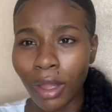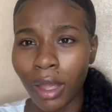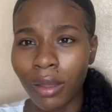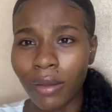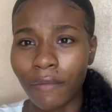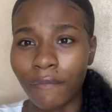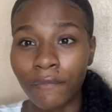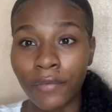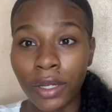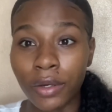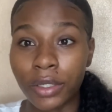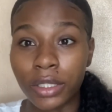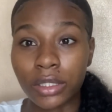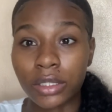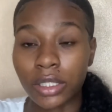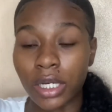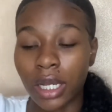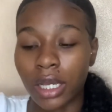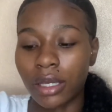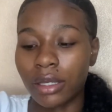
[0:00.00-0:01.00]
Very
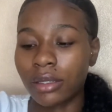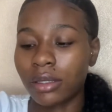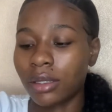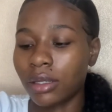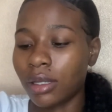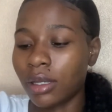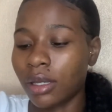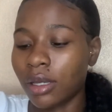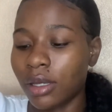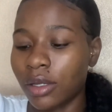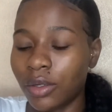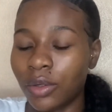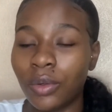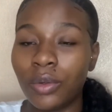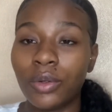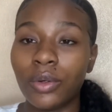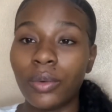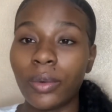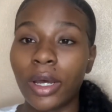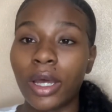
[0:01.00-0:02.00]
dry. Don't
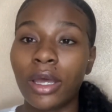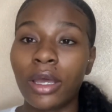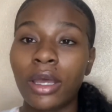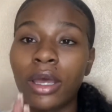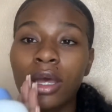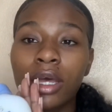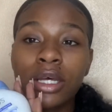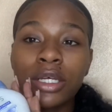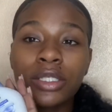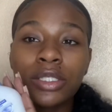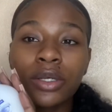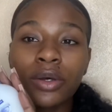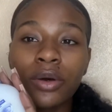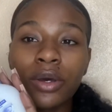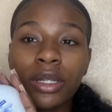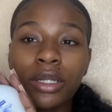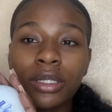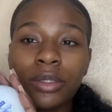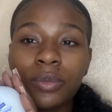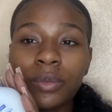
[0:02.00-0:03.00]
know why. So
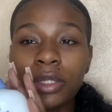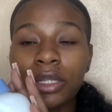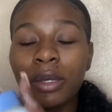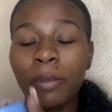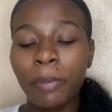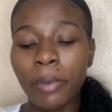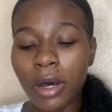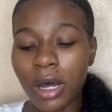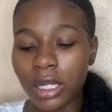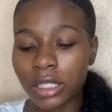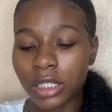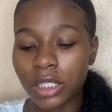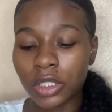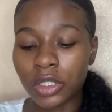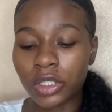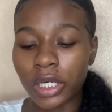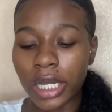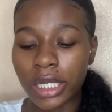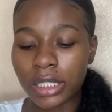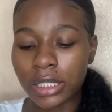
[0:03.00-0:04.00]
going in with the Pond's
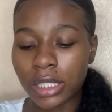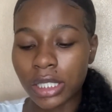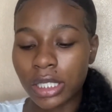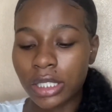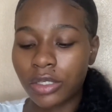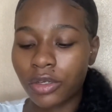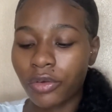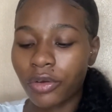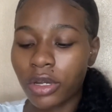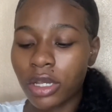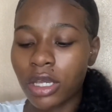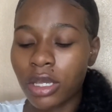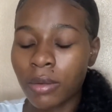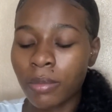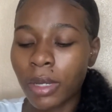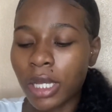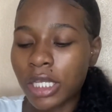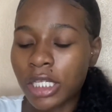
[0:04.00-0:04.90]
Dry Skin Cream. I